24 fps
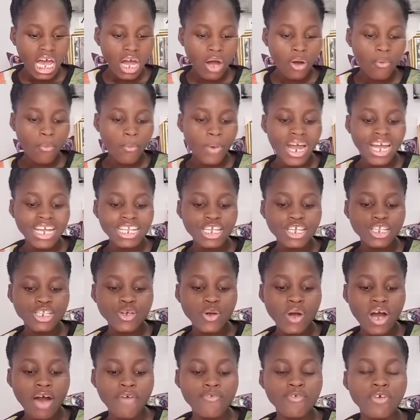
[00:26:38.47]
When did
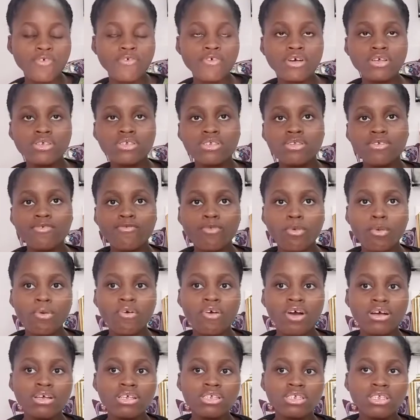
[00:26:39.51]
you have your first
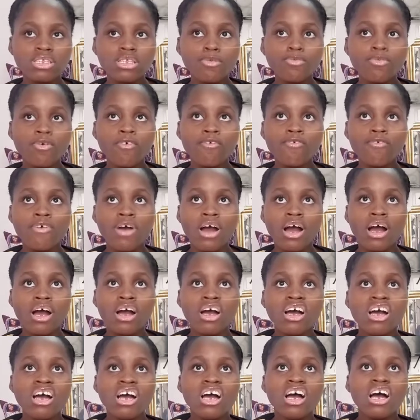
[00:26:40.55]
sleepover?
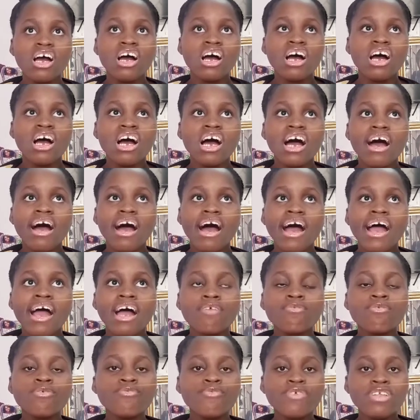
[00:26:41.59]
I
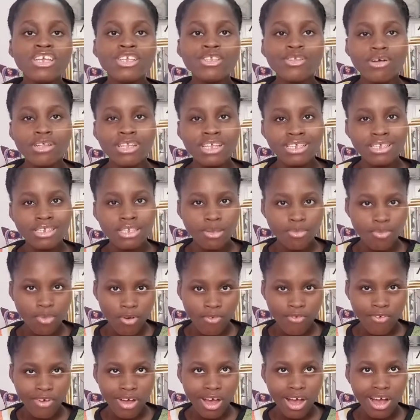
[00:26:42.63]
haven't really done a
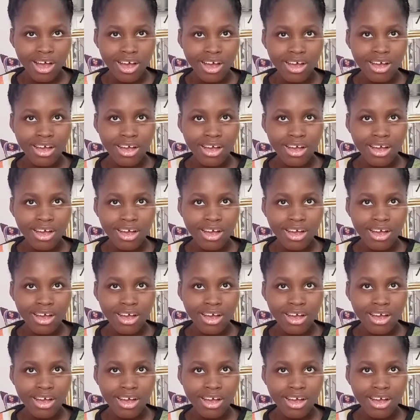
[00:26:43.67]
sleepover.